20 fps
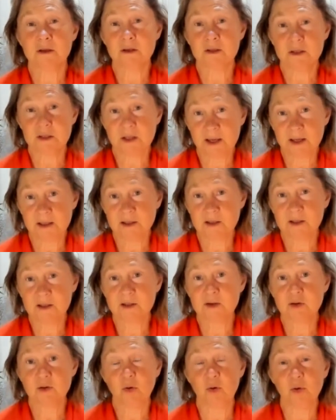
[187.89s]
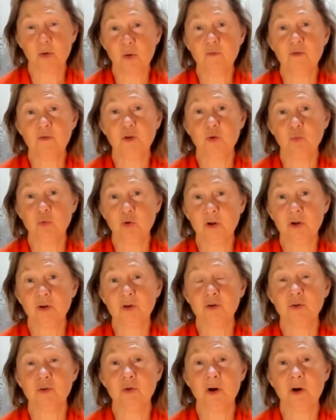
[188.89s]
scientists all over the
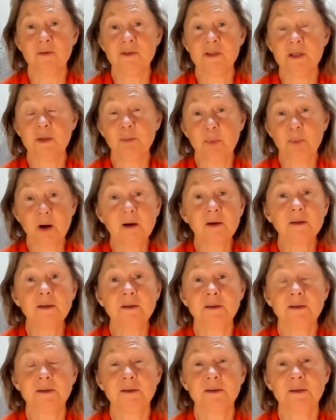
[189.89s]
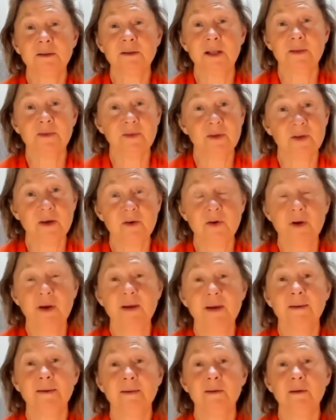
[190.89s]
world who have debunked that
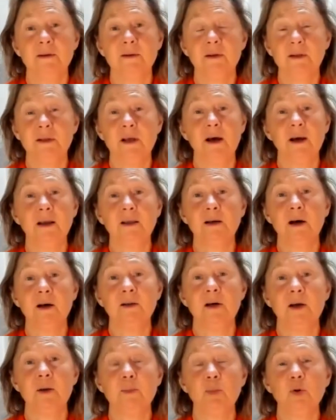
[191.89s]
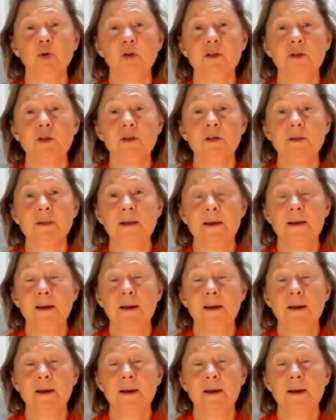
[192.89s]
theory, the diet heart hypothesis,